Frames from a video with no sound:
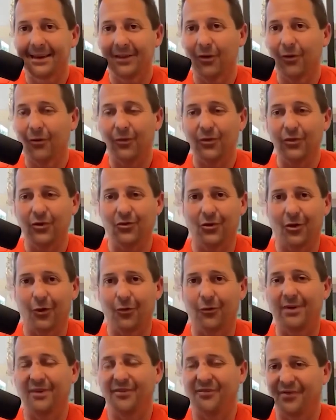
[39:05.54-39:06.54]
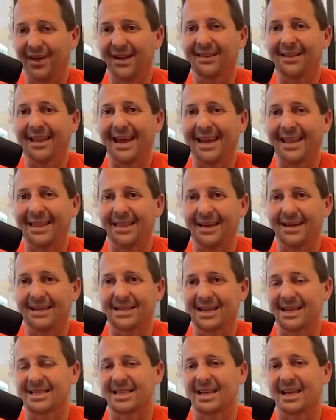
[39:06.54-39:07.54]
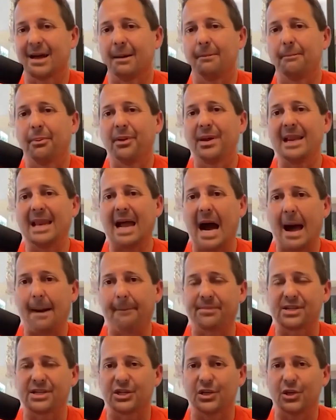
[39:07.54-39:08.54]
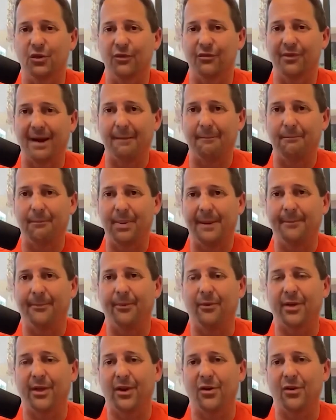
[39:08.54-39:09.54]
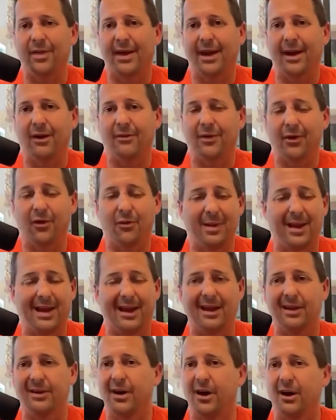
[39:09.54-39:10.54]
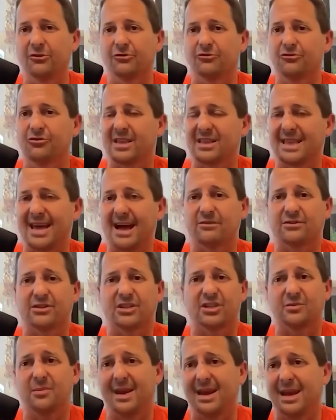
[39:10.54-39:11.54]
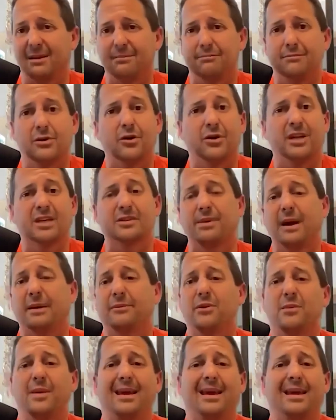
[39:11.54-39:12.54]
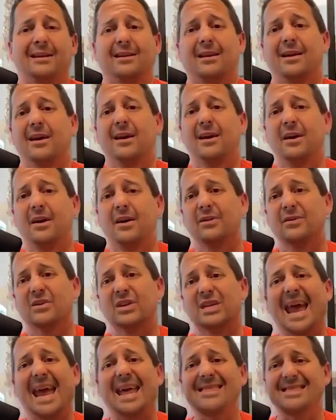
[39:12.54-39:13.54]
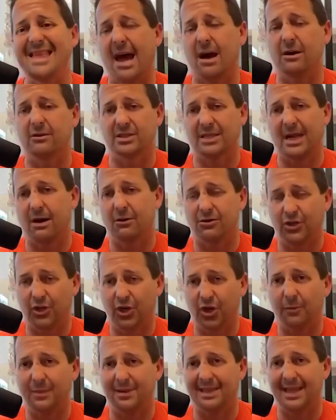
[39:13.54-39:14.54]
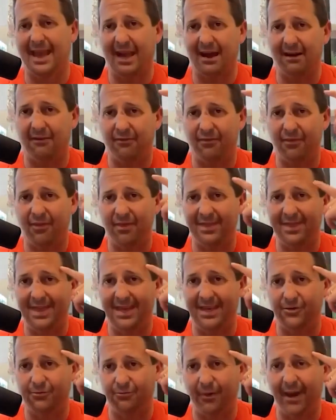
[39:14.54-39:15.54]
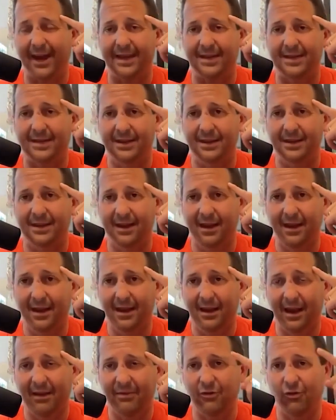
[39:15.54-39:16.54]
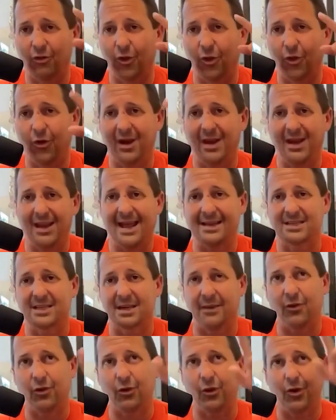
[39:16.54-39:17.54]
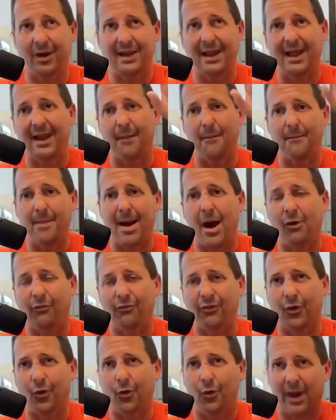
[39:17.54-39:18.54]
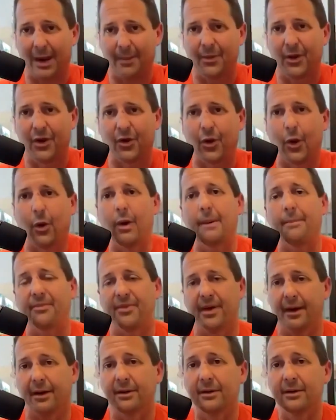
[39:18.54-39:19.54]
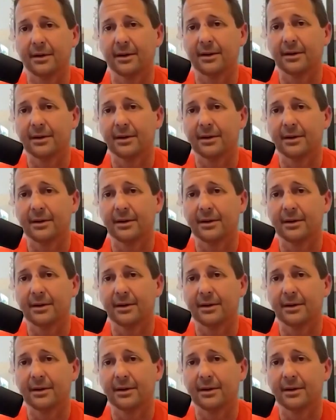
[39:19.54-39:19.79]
You go to an event like this, it's the complete opposite. You've got people that are there that are making hundreds of thousands, making millions, probably making $10,000 a year, but they have this right. Mm-hmm. And they're looking at something. They're looking at a mountain and going, I'm going to go up there.